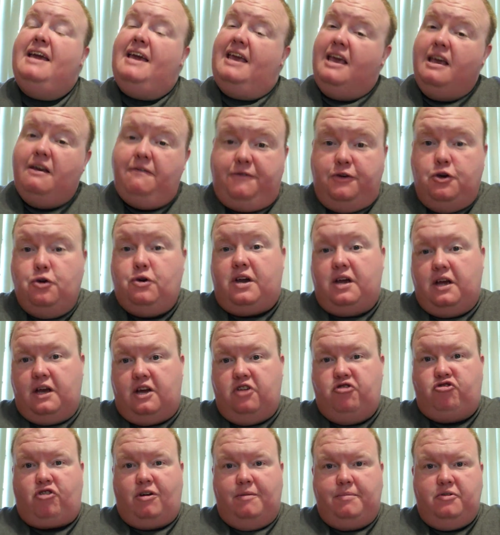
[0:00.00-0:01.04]
If you can
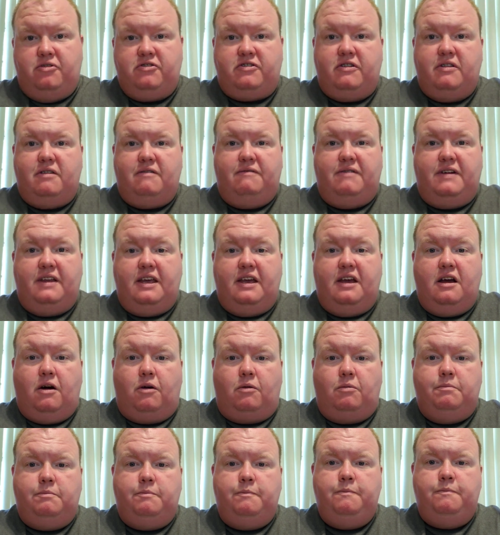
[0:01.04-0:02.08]
contribute to the
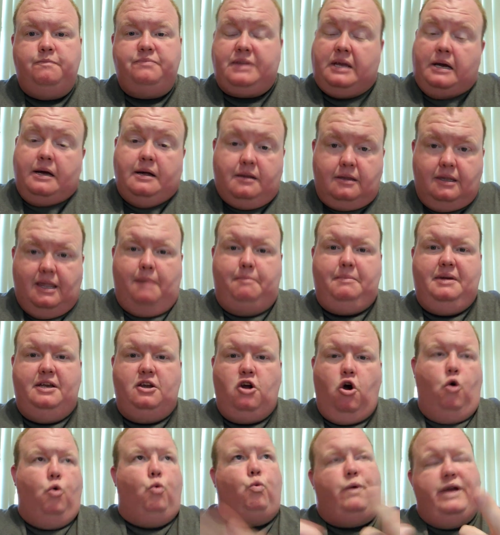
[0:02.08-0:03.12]
video, let me
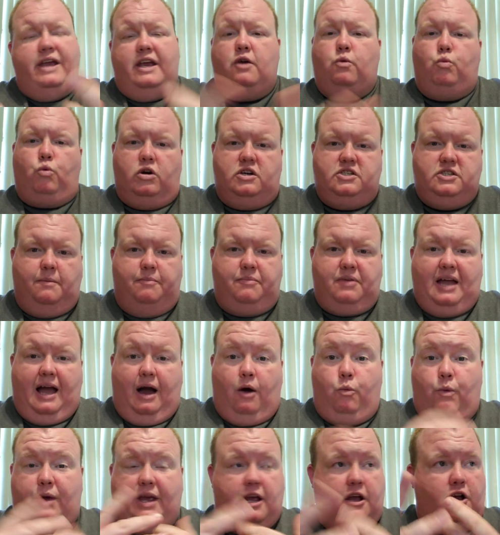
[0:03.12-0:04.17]
know. We can work something
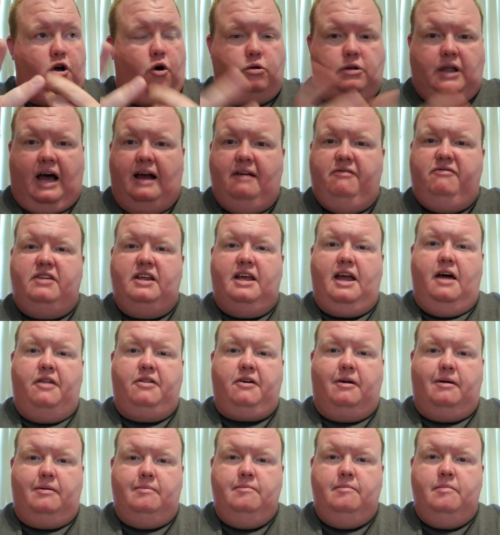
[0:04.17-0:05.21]
out. We can go live
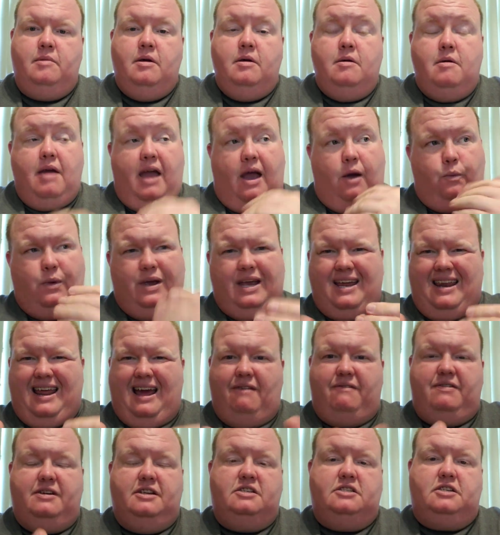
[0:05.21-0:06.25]
together, and we can
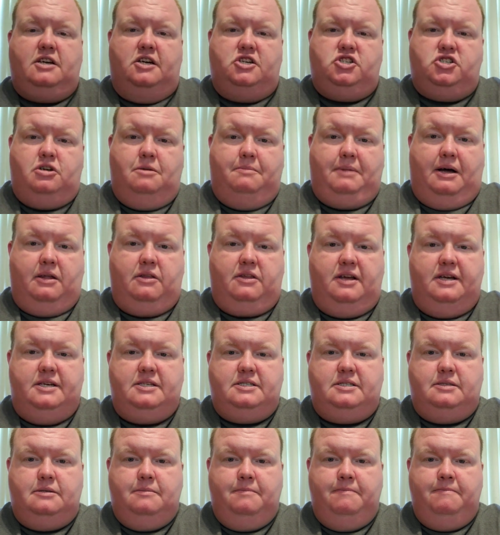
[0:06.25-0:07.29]
have a discussion about
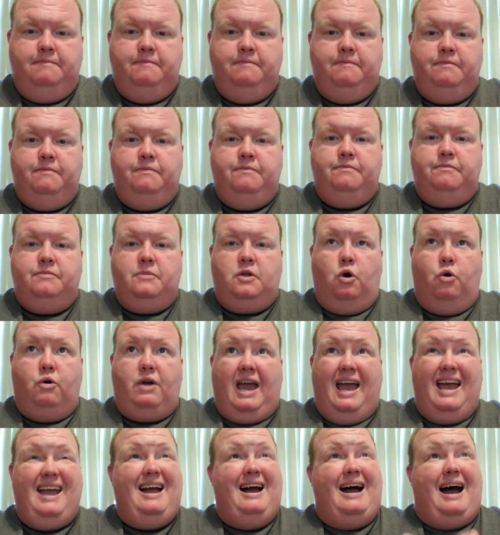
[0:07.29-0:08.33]
this,
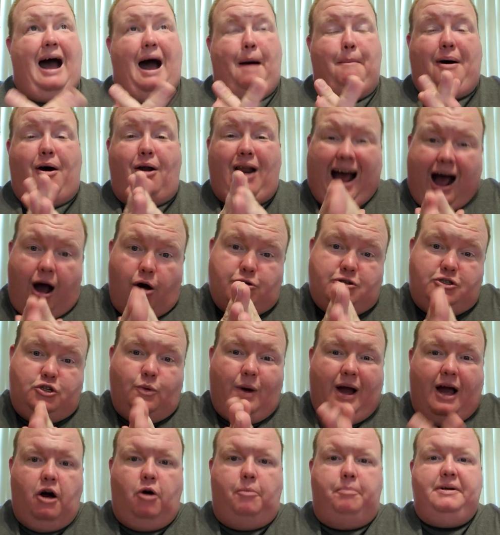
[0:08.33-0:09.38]
okay? About how to
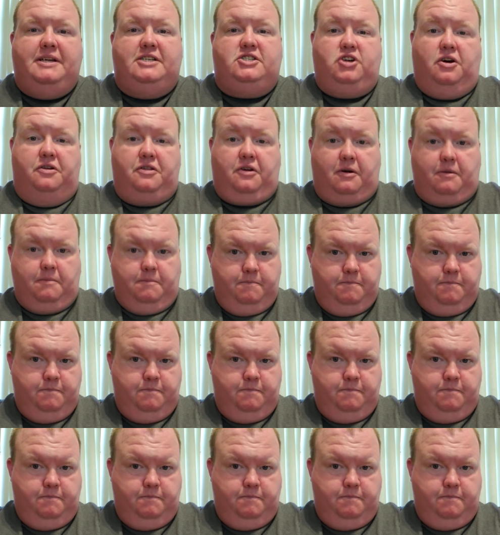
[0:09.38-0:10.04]
help each other.